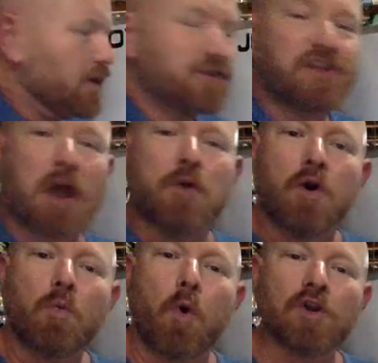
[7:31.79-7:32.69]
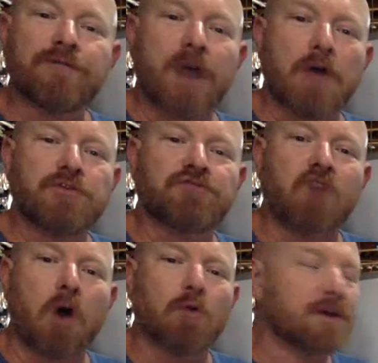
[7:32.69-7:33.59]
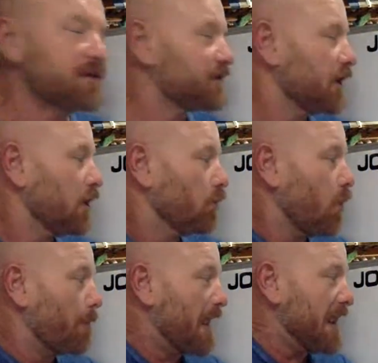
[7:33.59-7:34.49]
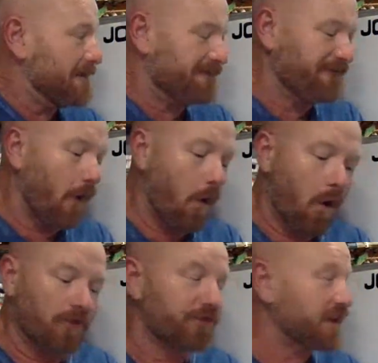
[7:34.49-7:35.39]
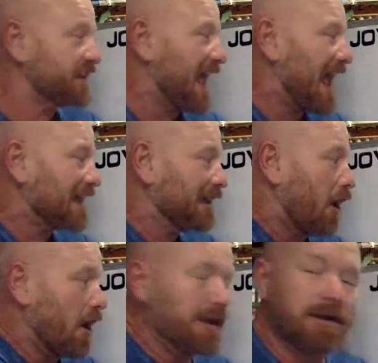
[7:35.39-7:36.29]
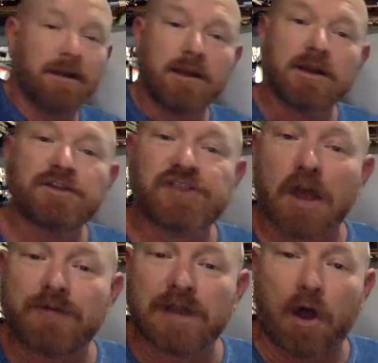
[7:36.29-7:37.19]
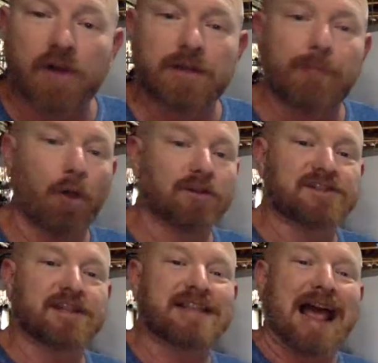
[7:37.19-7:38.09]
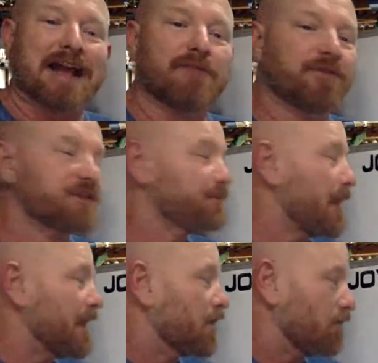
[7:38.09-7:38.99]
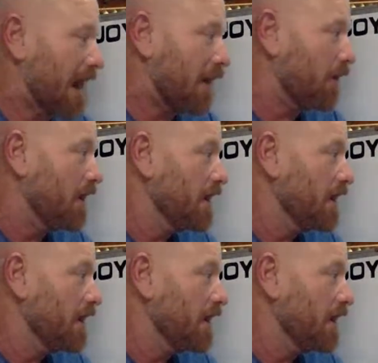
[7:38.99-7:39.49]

So one of those rollers will be for the tack line, so the line that pulls the tack of the spinnaker out.